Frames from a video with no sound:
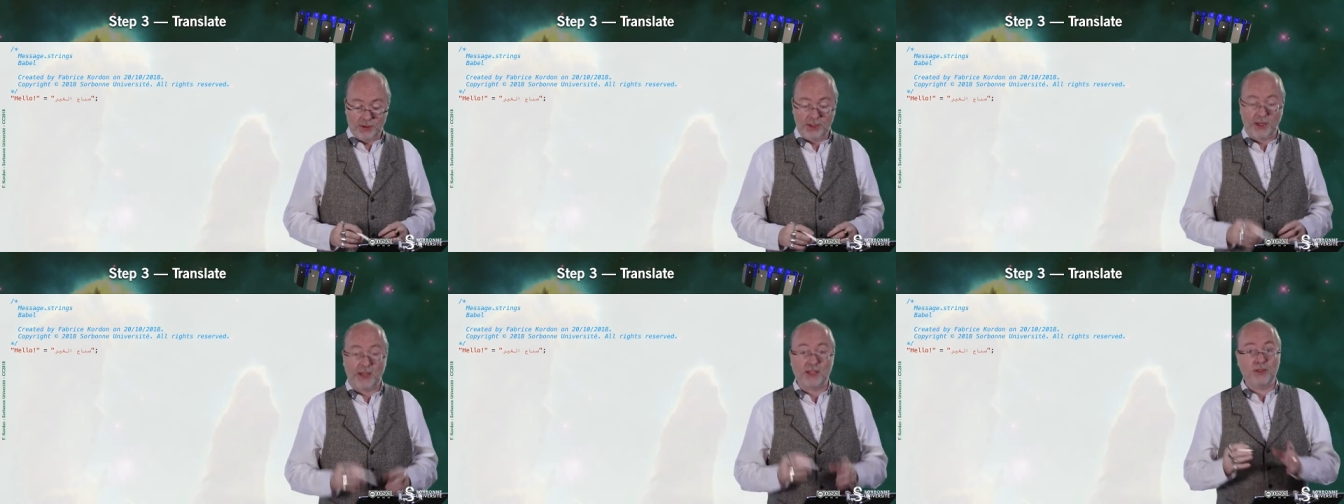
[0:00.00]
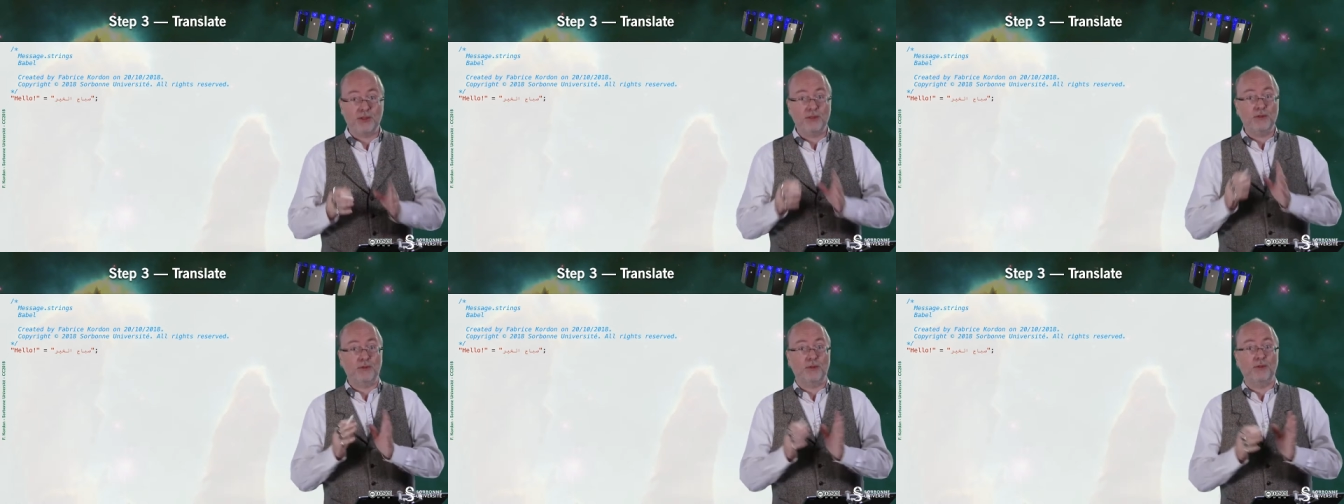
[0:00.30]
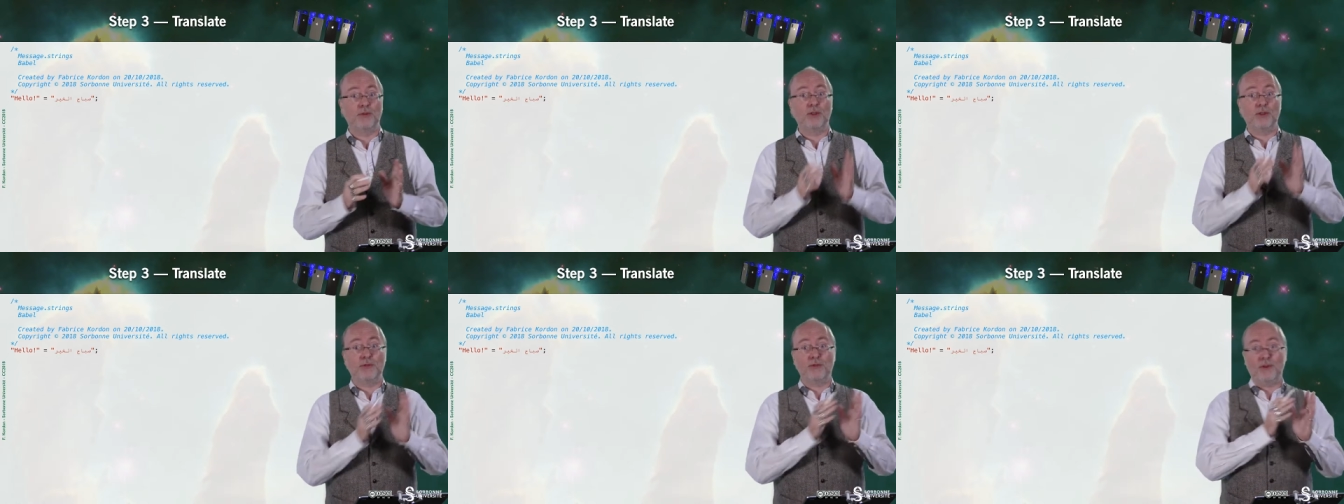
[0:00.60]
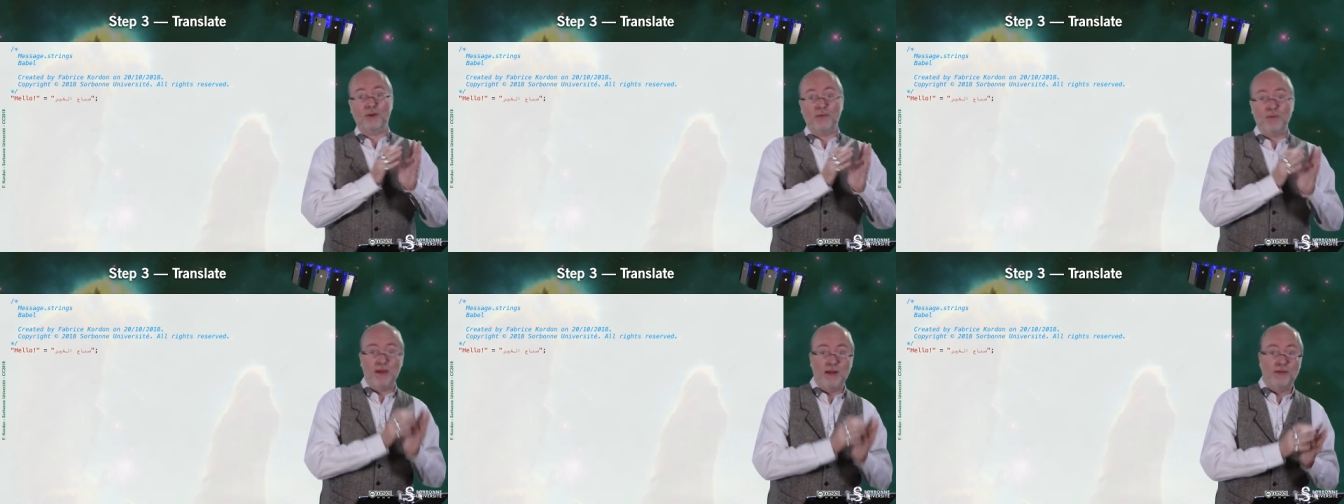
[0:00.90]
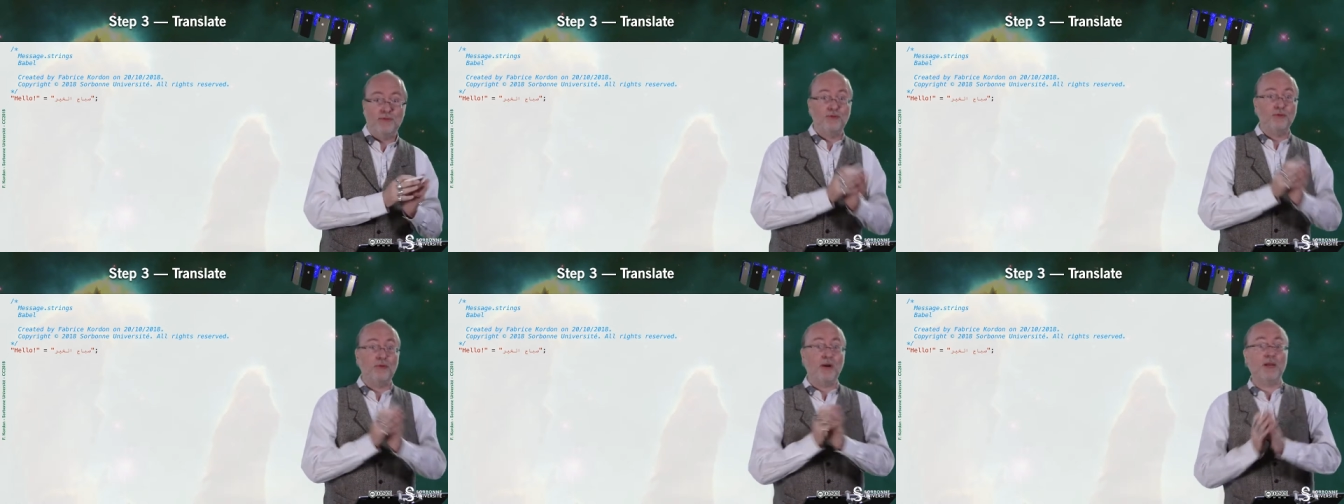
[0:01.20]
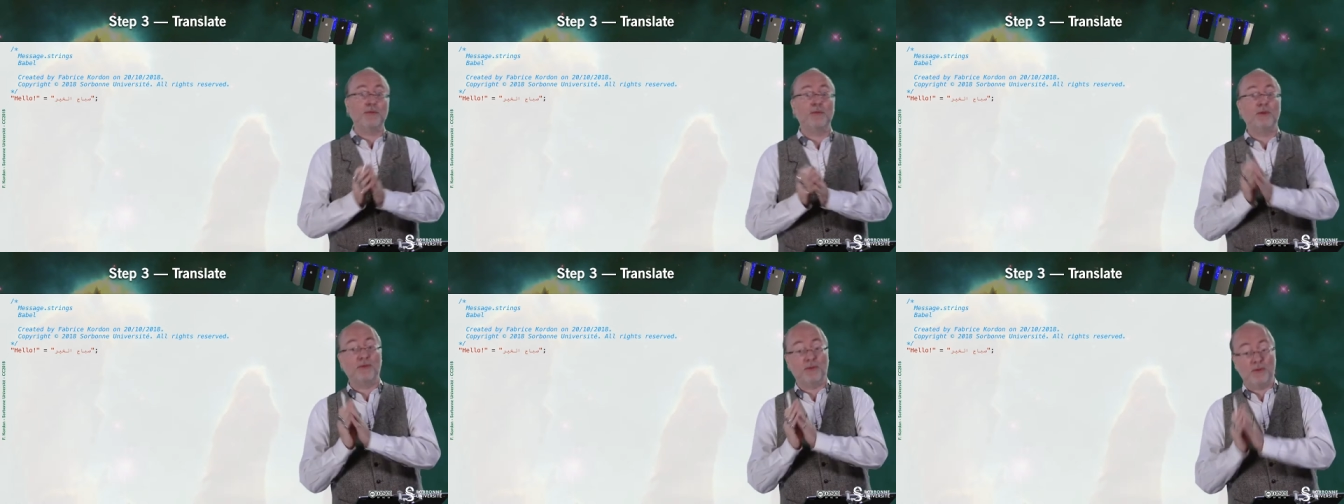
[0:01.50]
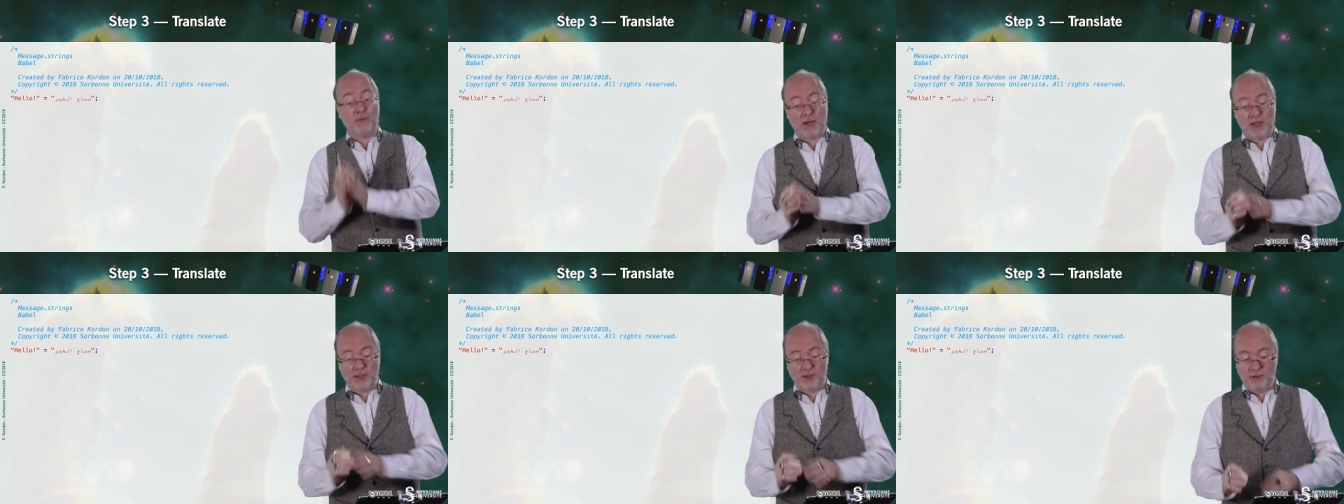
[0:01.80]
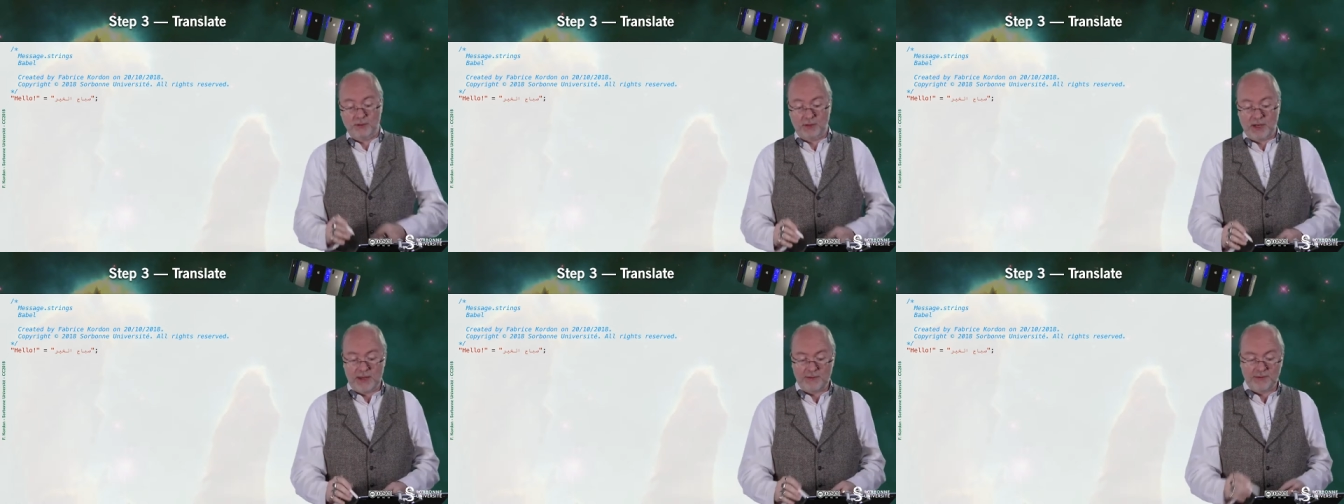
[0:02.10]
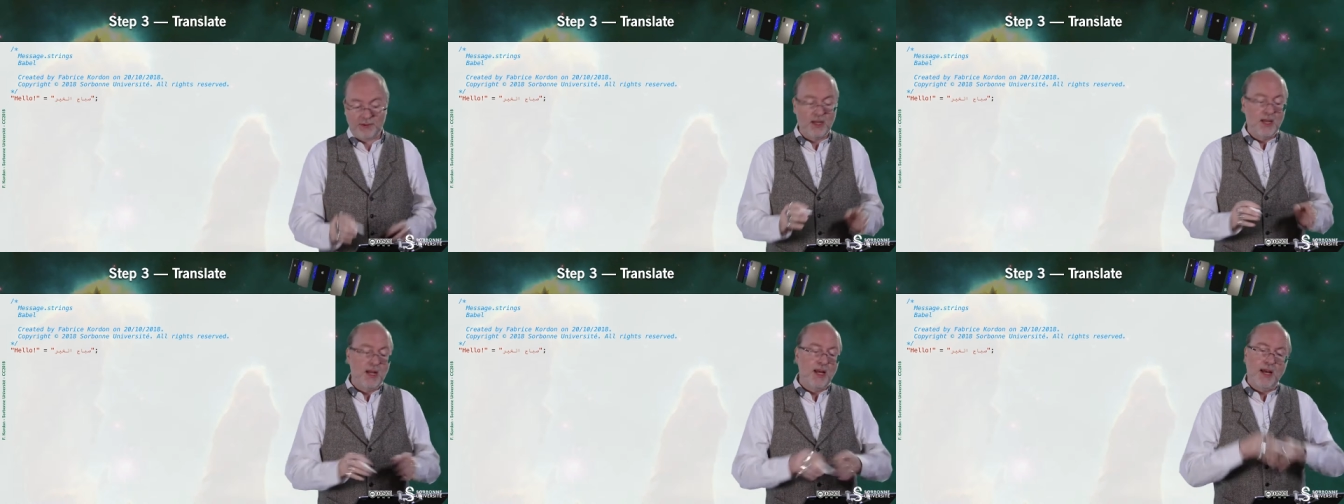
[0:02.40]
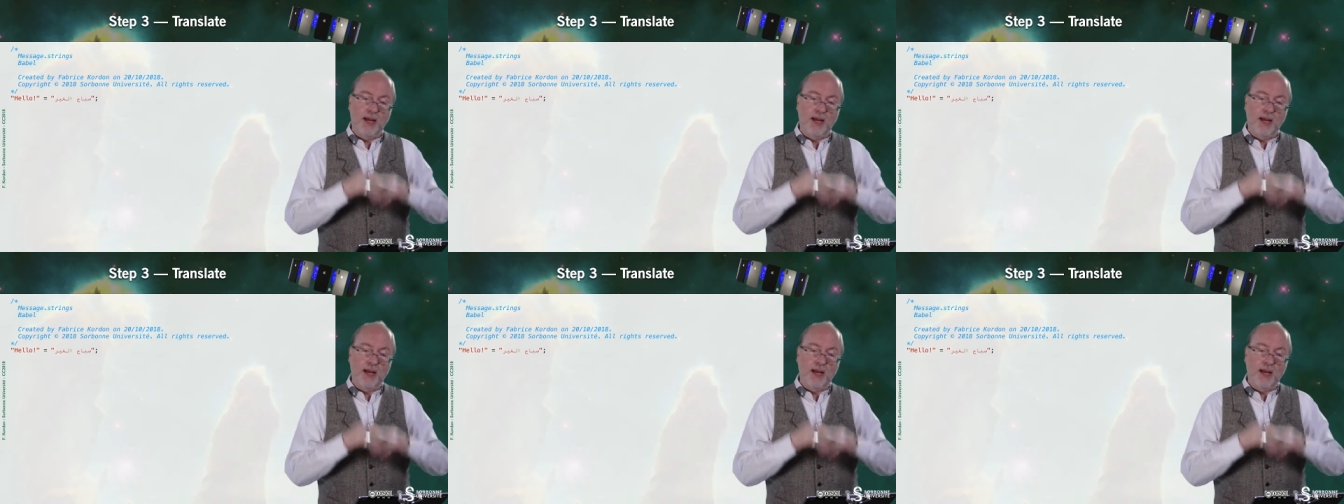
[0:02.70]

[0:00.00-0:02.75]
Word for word: direction, from, not from left to right, but from right to left.